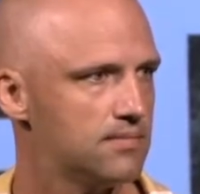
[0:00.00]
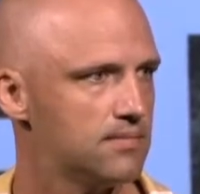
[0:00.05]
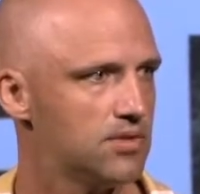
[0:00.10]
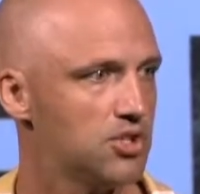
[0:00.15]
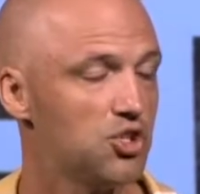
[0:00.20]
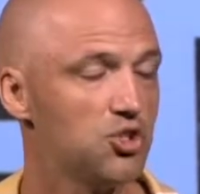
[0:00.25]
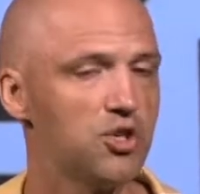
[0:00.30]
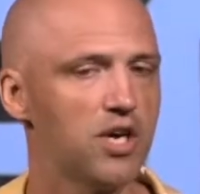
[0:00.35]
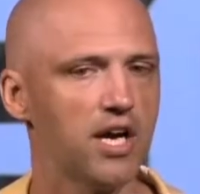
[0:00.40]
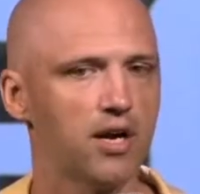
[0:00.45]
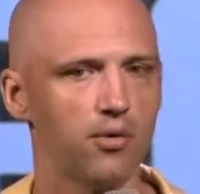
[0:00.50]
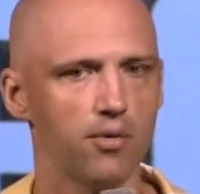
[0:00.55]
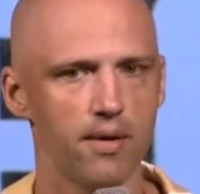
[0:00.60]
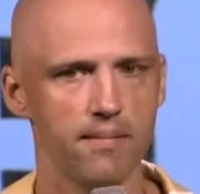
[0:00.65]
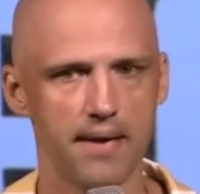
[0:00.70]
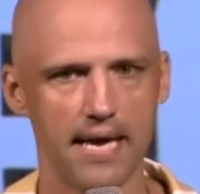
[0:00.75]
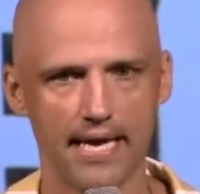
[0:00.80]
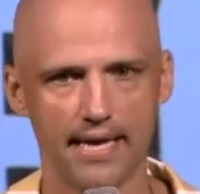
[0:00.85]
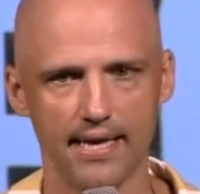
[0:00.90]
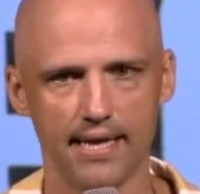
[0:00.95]
you got to
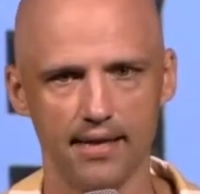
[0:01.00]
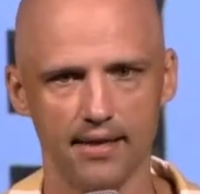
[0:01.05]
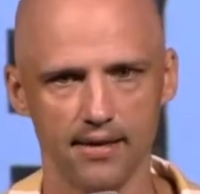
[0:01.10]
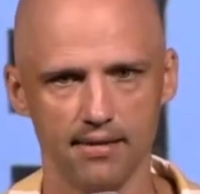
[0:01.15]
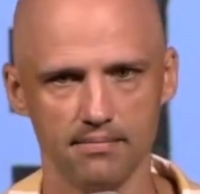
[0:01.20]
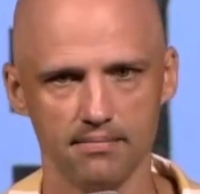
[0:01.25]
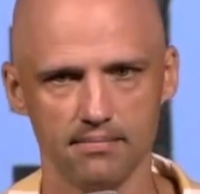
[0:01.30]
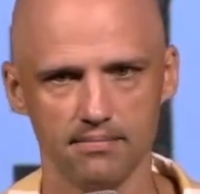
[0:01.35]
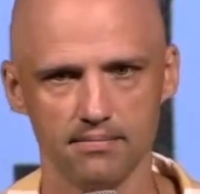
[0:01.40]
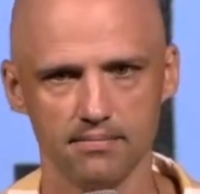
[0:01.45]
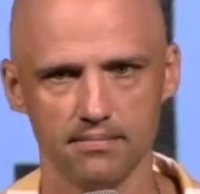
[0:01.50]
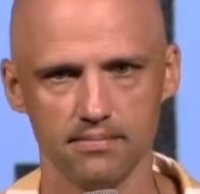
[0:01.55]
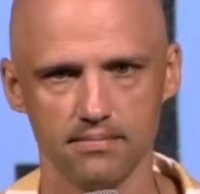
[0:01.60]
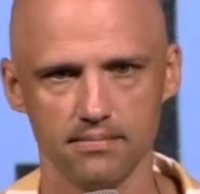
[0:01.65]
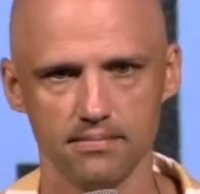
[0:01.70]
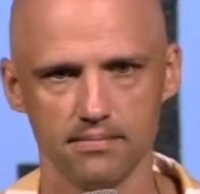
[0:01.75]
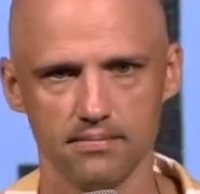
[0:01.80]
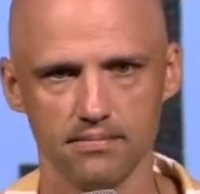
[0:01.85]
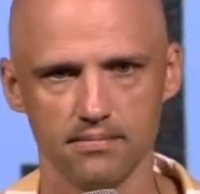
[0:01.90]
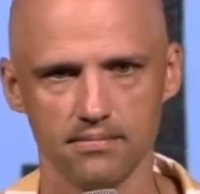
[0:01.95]
remain in him.
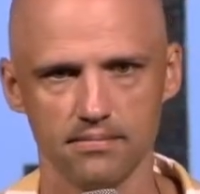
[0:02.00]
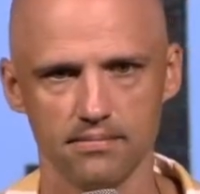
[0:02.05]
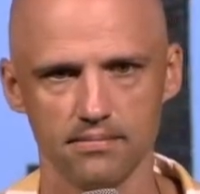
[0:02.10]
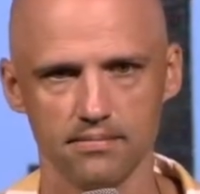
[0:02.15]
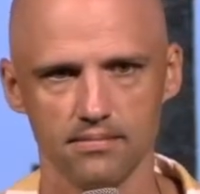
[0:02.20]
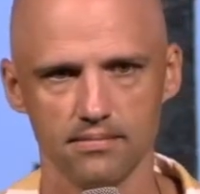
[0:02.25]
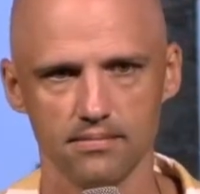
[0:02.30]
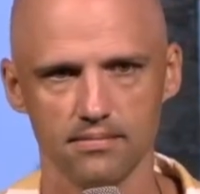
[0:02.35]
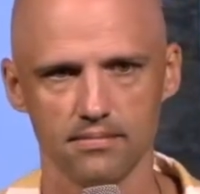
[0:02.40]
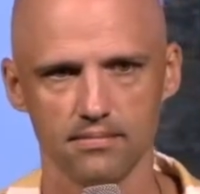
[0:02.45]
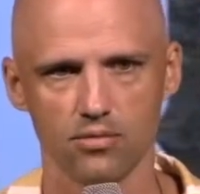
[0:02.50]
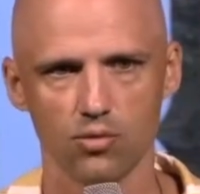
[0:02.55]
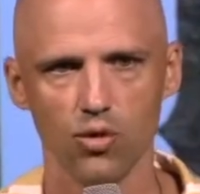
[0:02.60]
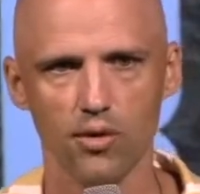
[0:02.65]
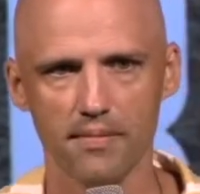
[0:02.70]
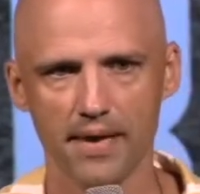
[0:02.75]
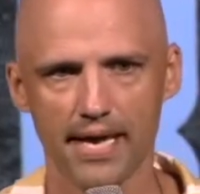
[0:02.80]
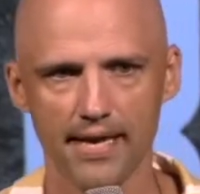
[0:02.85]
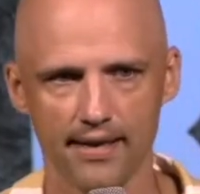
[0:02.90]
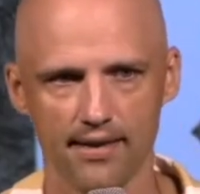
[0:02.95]

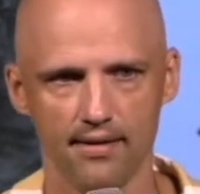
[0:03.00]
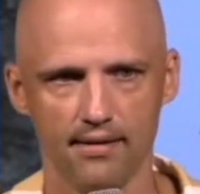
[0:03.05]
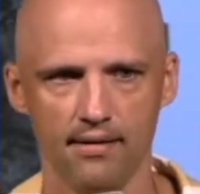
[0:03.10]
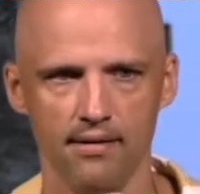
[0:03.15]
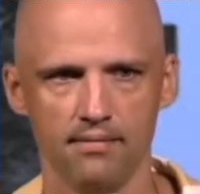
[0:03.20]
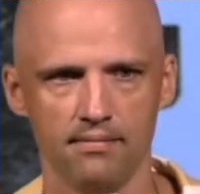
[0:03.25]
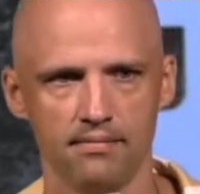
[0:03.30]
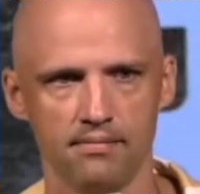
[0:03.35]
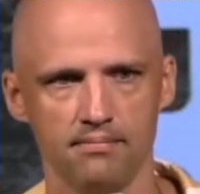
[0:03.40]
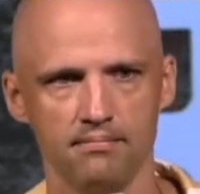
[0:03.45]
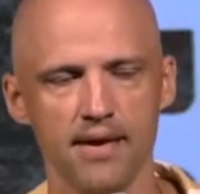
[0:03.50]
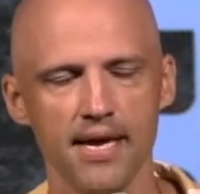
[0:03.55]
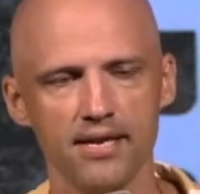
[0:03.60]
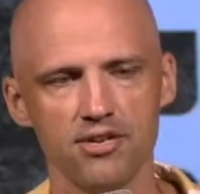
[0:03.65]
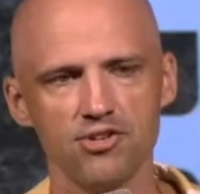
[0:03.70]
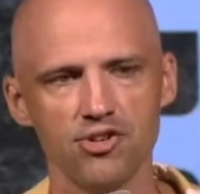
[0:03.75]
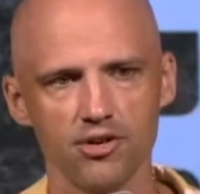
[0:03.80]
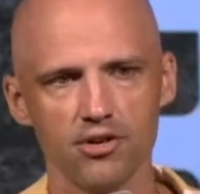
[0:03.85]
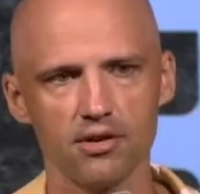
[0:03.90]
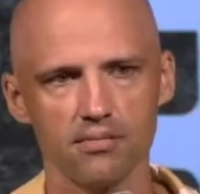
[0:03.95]
Remain in him. Make
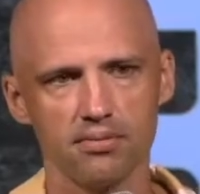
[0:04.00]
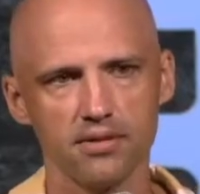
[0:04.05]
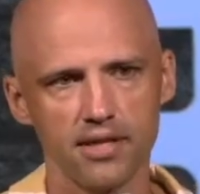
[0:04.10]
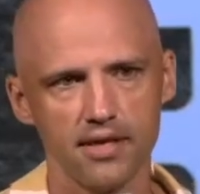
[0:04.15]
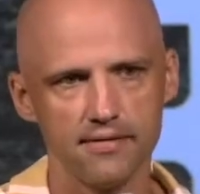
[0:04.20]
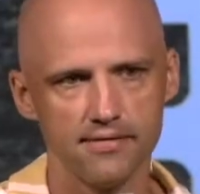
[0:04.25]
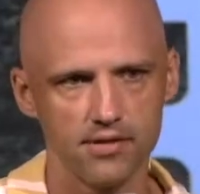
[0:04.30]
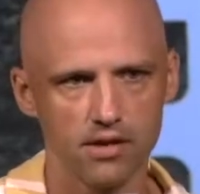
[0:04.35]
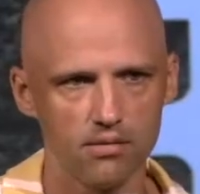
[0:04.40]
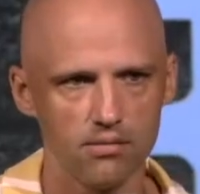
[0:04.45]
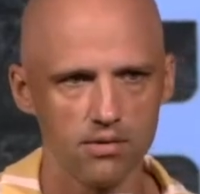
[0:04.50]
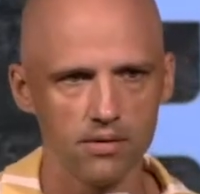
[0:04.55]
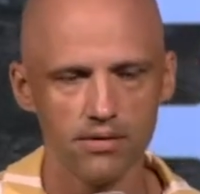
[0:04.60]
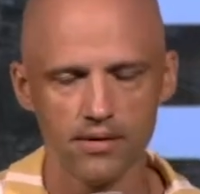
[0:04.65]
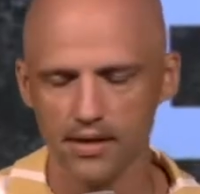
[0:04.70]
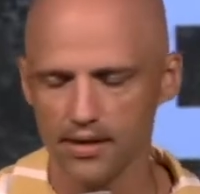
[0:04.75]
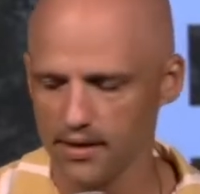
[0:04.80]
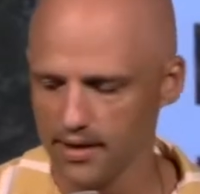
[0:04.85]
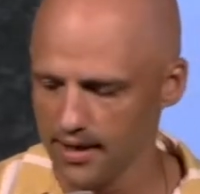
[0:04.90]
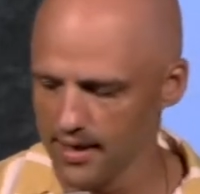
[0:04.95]
sure your beliefs are
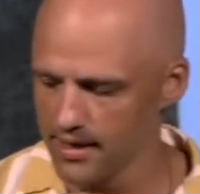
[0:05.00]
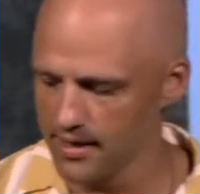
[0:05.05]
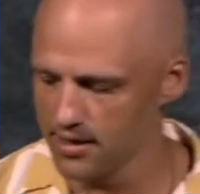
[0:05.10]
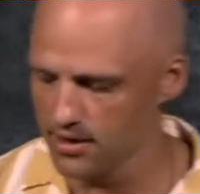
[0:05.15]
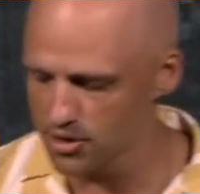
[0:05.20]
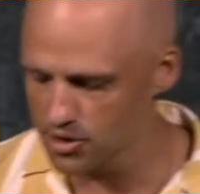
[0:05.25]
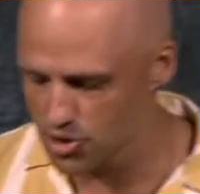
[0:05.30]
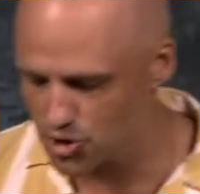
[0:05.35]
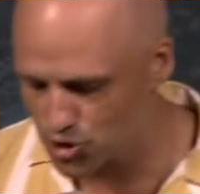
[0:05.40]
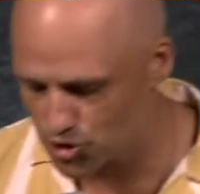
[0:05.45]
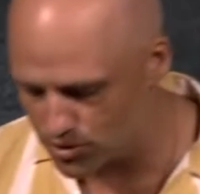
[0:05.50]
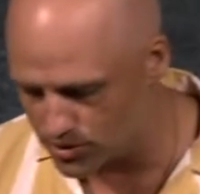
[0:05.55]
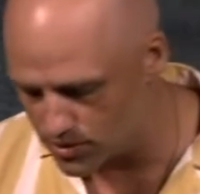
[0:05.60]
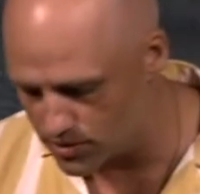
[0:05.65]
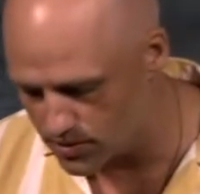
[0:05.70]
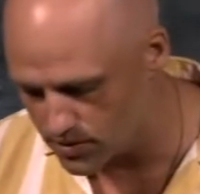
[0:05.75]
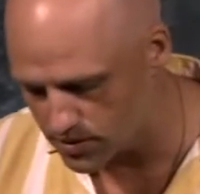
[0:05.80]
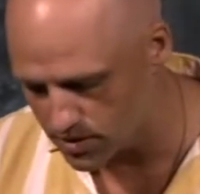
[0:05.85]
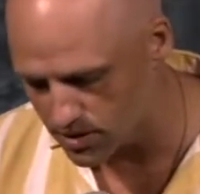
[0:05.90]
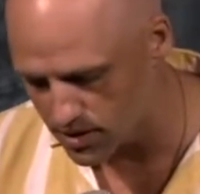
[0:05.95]
rooted in the
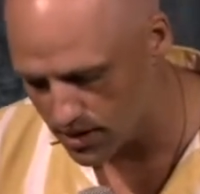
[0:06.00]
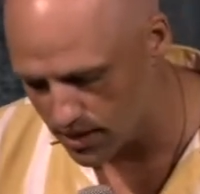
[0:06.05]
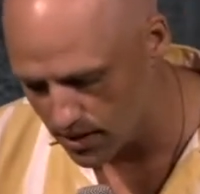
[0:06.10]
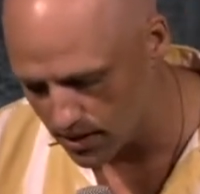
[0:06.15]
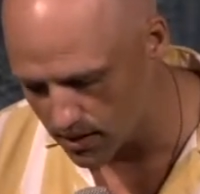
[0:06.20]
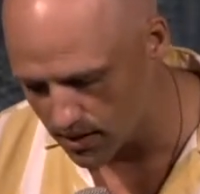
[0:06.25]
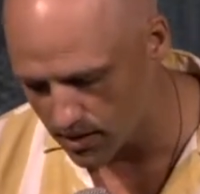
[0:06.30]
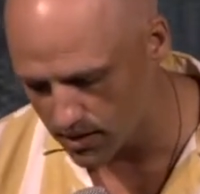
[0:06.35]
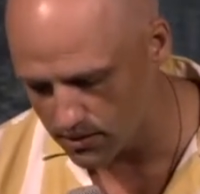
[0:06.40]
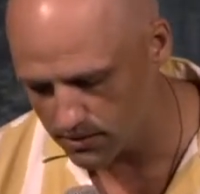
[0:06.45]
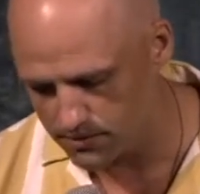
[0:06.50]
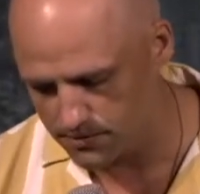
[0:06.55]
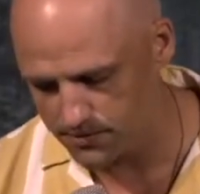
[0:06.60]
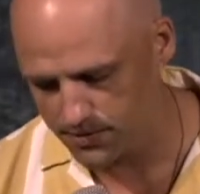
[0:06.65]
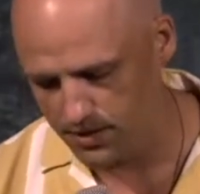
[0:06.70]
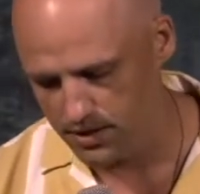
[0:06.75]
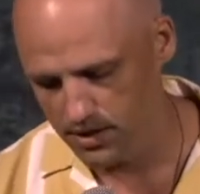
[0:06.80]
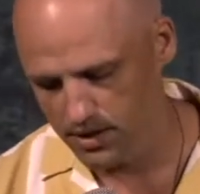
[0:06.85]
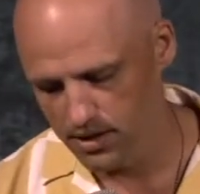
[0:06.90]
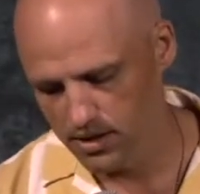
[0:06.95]
truth of
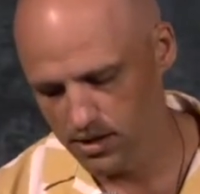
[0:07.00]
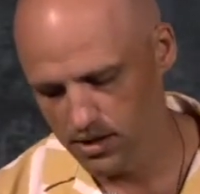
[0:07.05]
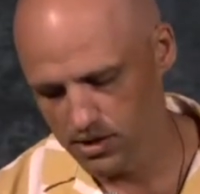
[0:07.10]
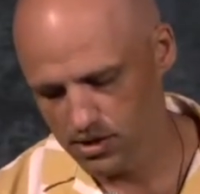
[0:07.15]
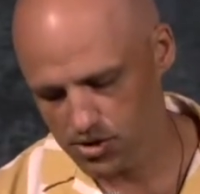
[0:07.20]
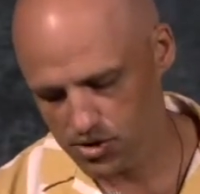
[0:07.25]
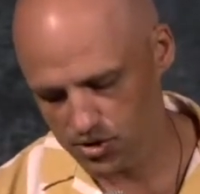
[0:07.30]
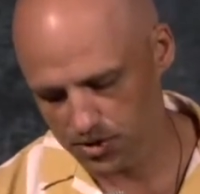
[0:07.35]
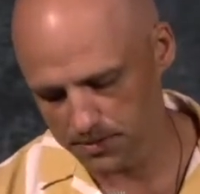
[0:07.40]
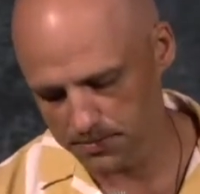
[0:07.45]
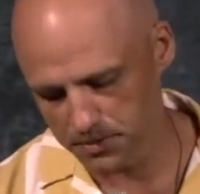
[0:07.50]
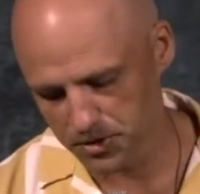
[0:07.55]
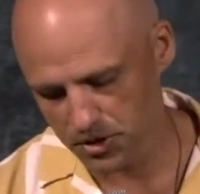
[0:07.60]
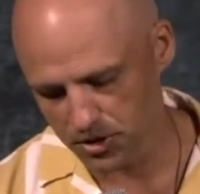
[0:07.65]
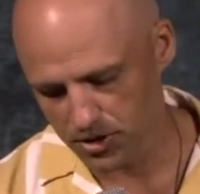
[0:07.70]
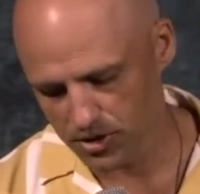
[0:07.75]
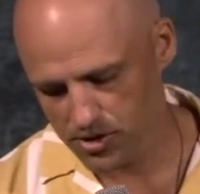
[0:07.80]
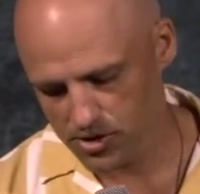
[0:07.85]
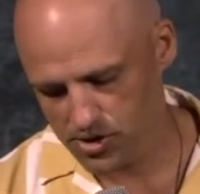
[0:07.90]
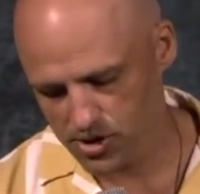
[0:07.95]
Scripture.
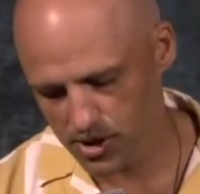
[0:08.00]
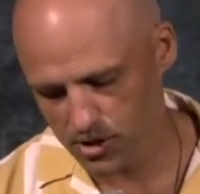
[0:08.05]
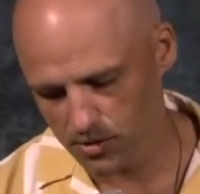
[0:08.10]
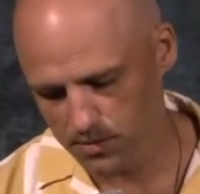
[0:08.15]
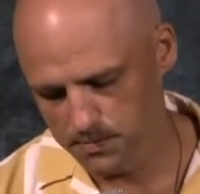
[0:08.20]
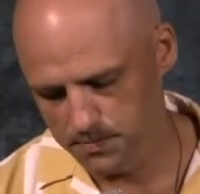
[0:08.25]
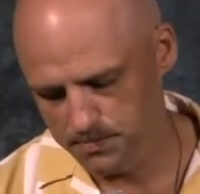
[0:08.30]
So,